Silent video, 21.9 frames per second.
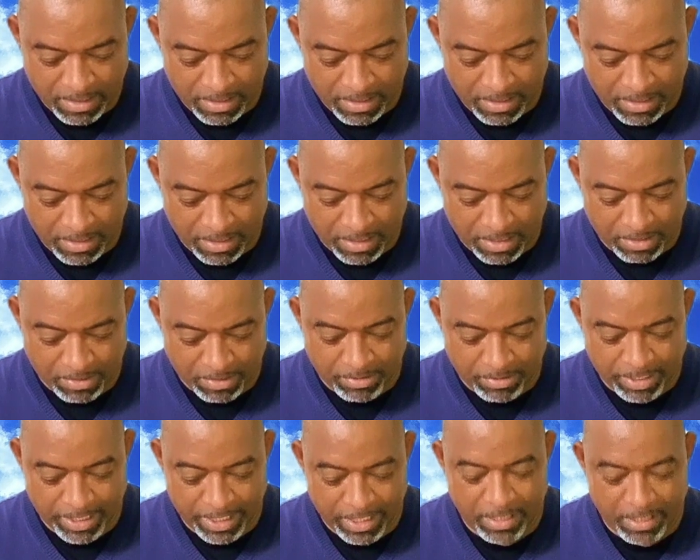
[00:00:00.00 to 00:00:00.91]
The
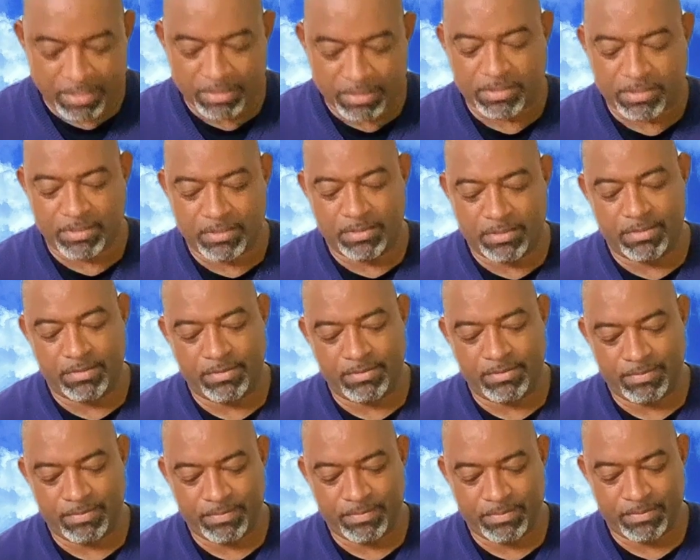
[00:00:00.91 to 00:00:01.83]
career hustle.
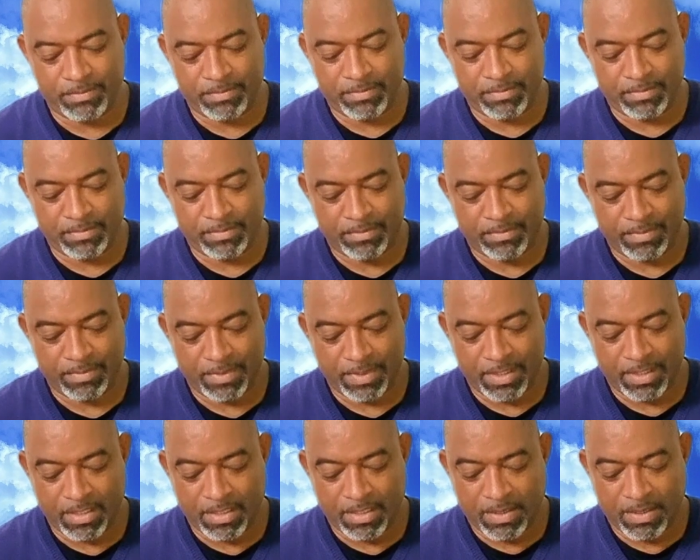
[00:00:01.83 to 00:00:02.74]

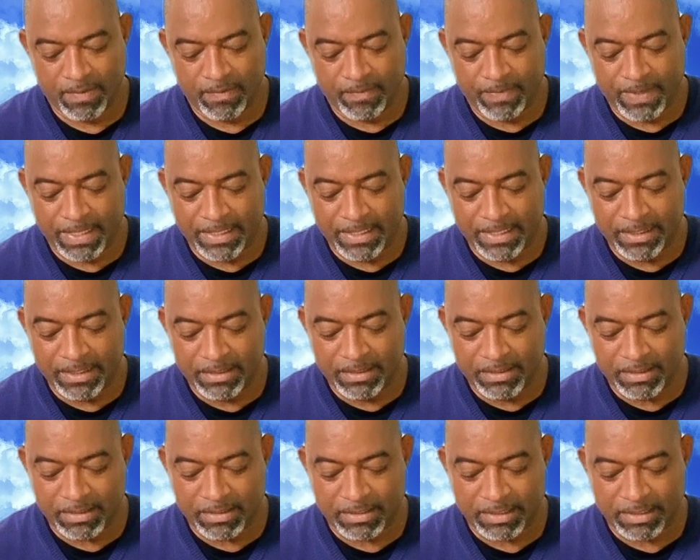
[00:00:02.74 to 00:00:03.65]
Finding
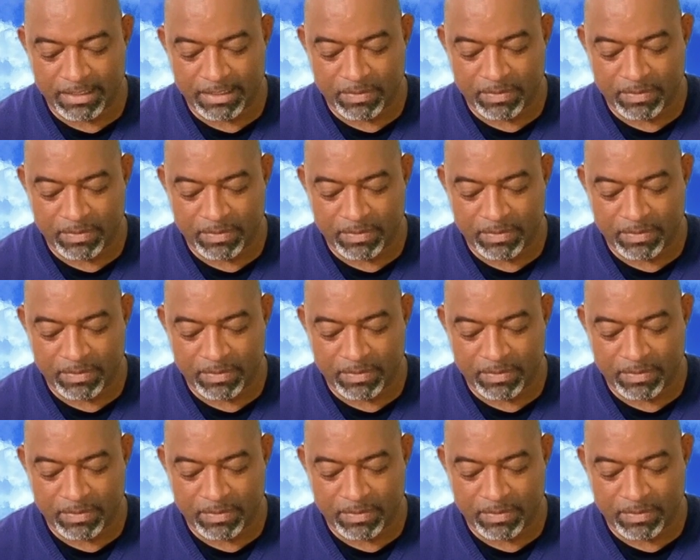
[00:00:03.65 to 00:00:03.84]
success